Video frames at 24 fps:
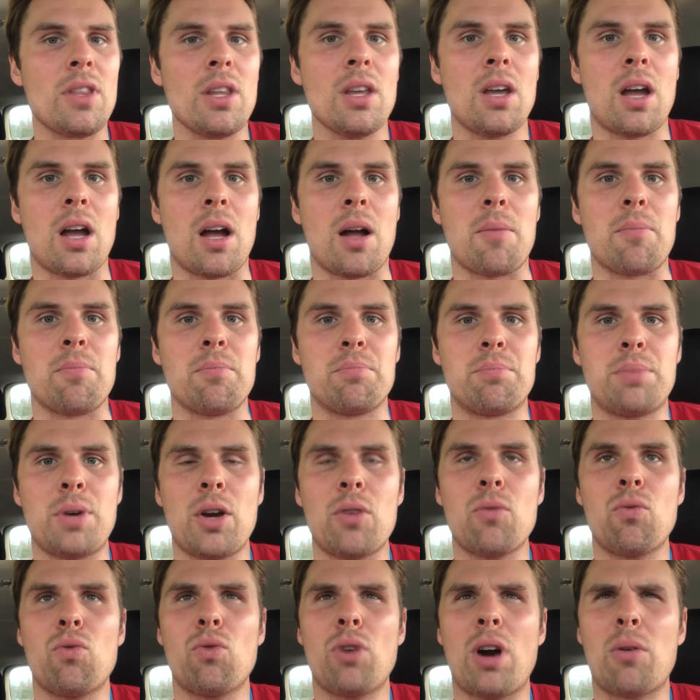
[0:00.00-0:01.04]

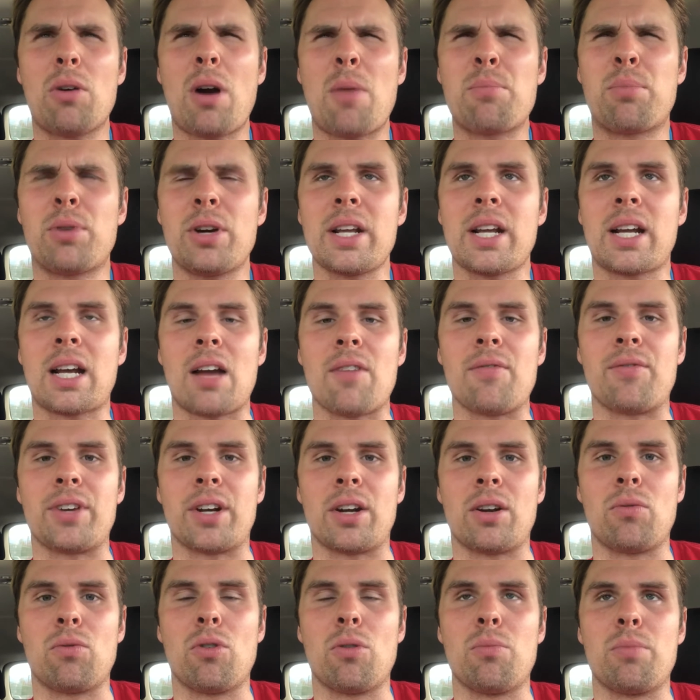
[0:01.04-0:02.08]
But I'm pretty
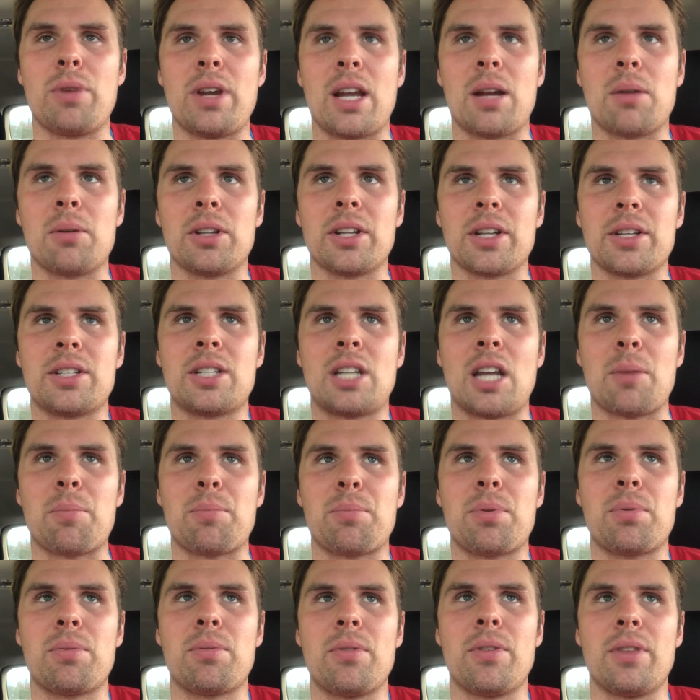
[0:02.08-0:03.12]
confident we'll be able to
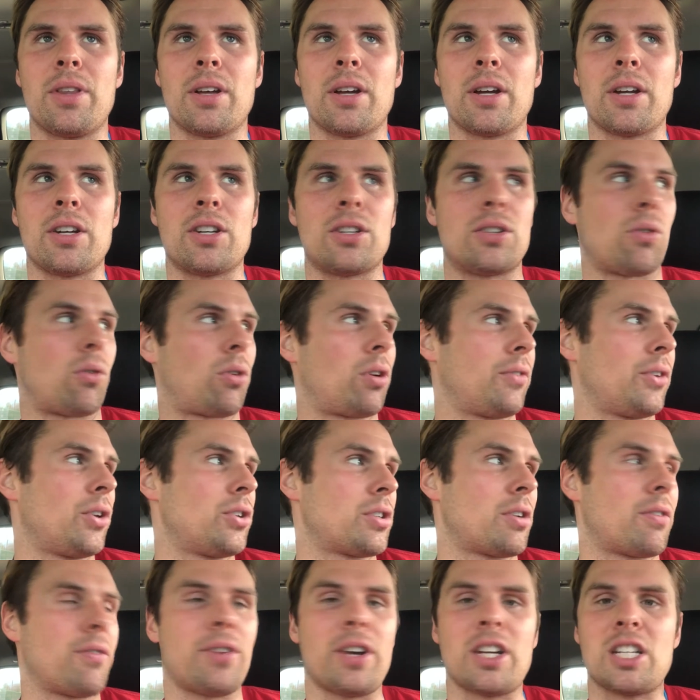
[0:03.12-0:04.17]
tip the total
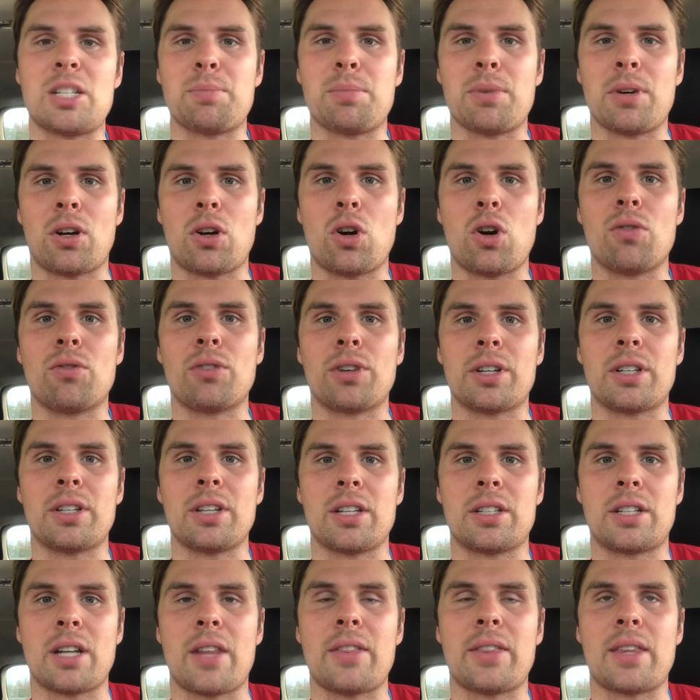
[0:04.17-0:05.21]
views on Facebook over
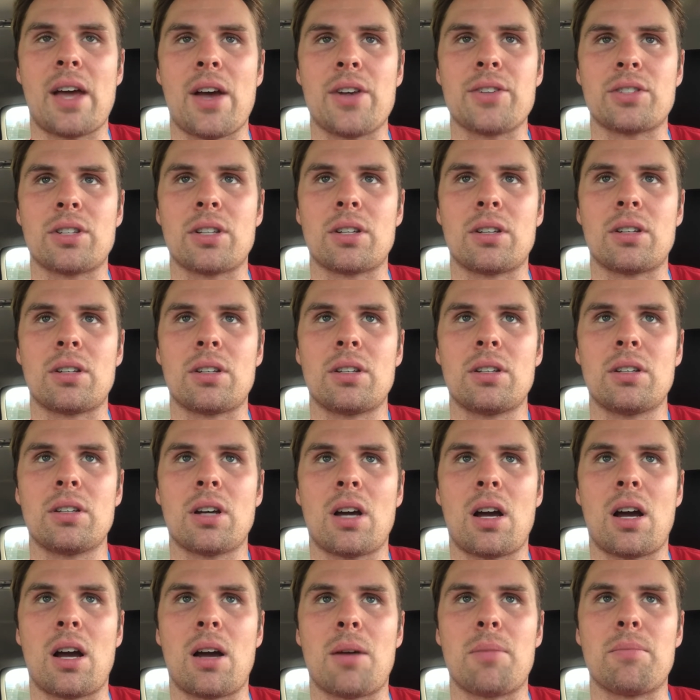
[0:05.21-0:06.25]
the 10,000
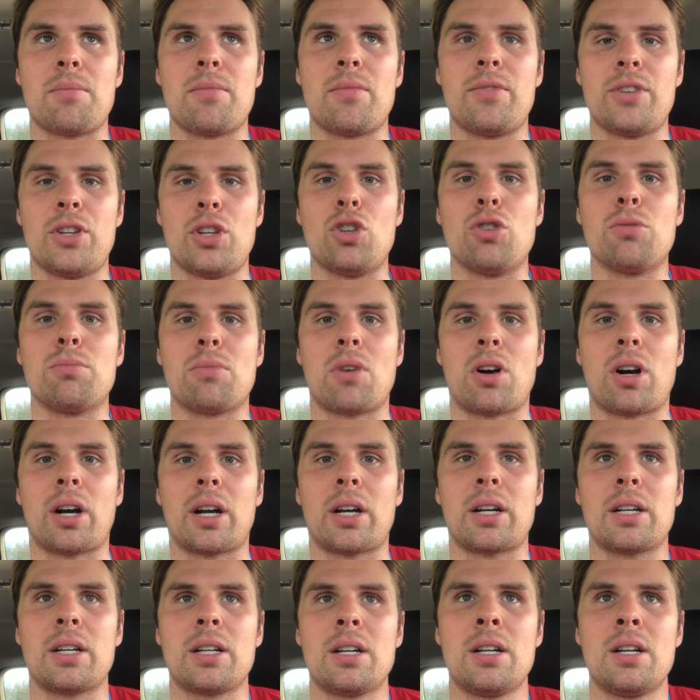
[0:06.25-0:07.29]
view
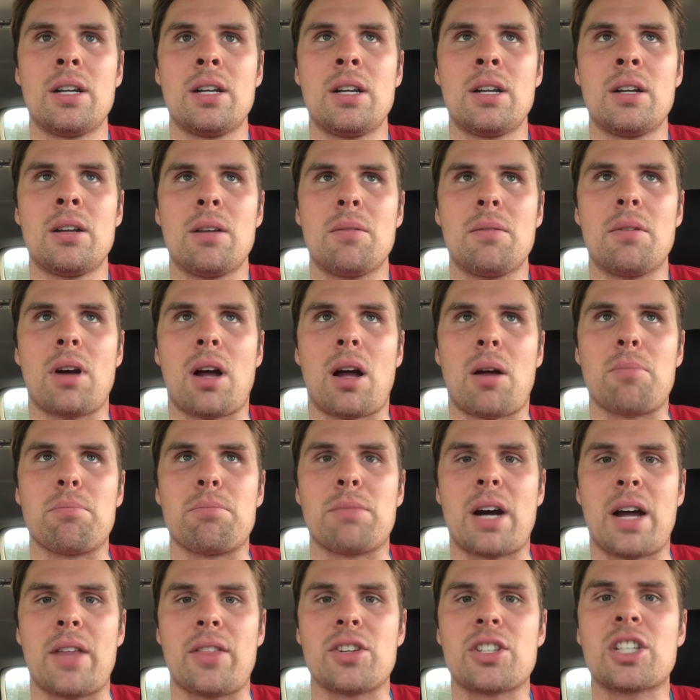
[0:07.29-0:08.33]
mark
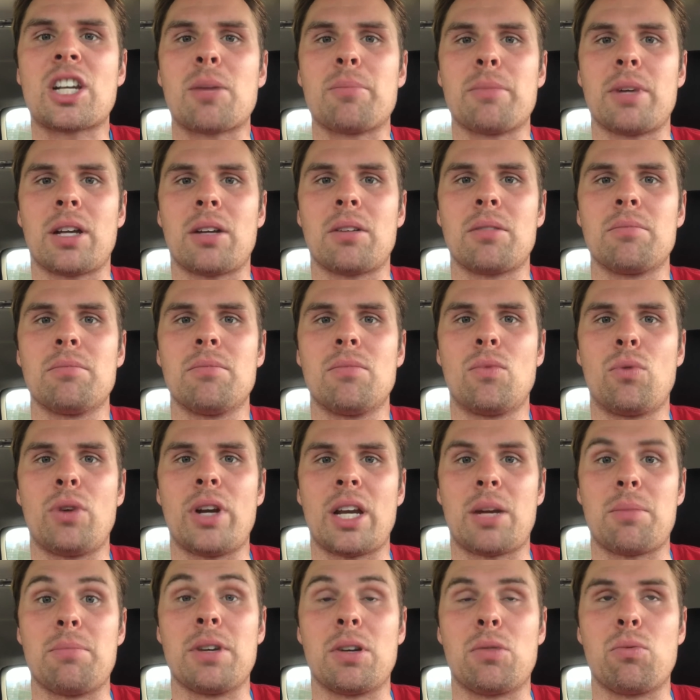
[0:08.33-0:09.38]
by this coming
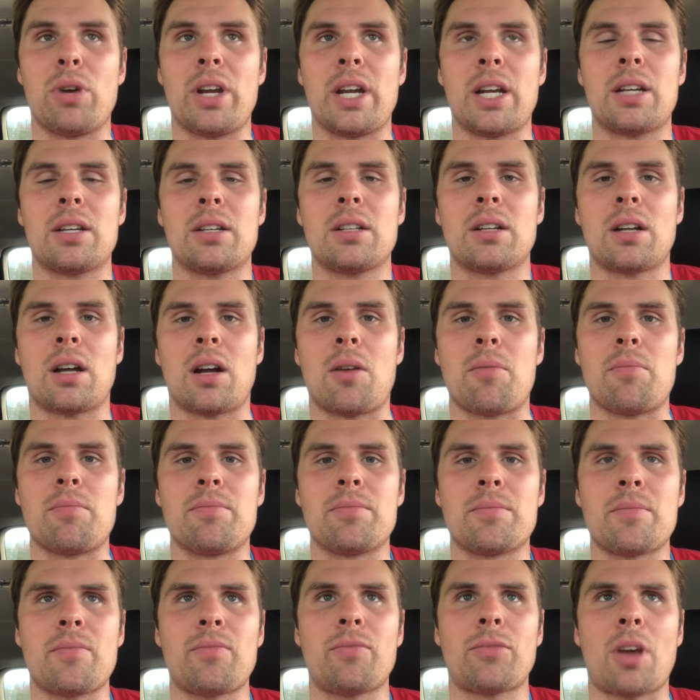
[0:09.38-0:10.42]
week, midweek. I'm
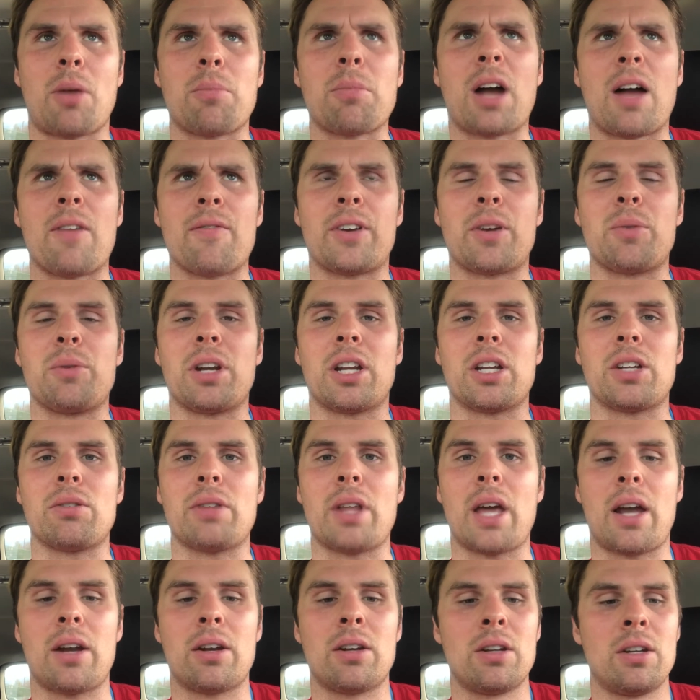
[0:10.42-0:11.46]
confident we can do
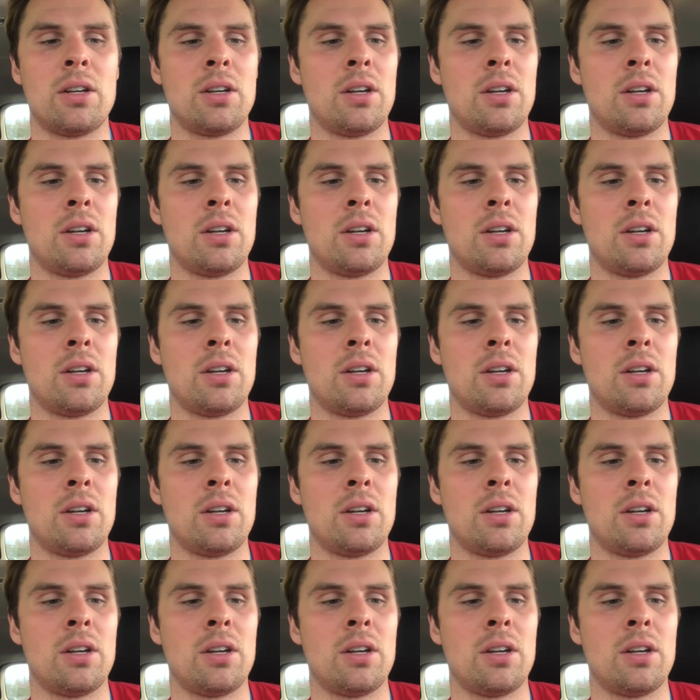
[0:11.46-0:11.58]
that.